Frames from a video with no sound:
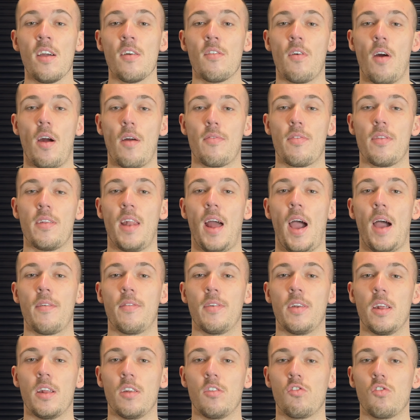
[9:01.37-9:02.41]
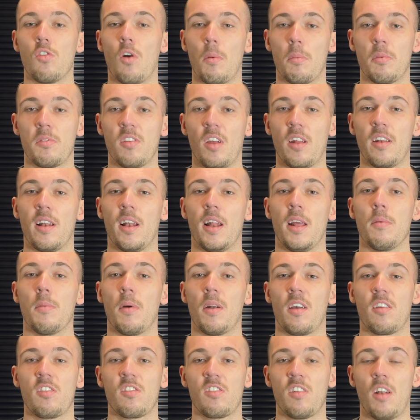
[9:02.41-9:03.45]
rather than having it drop suddenly when
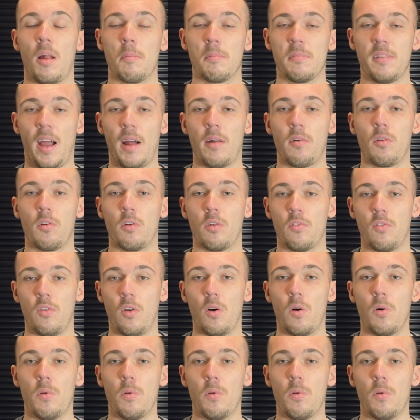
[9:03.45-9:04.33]
I slump down on the floor.